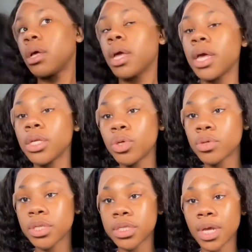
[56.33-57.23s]
And
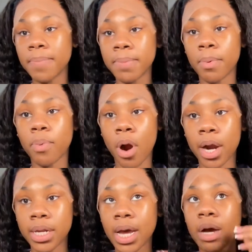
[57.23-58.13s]
usually some people
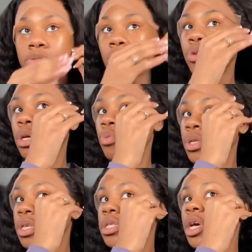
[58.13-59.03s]
part it out so you can
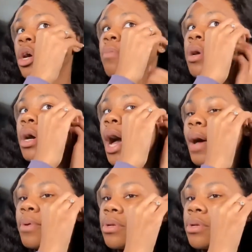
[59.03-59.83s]
really tell, but I've been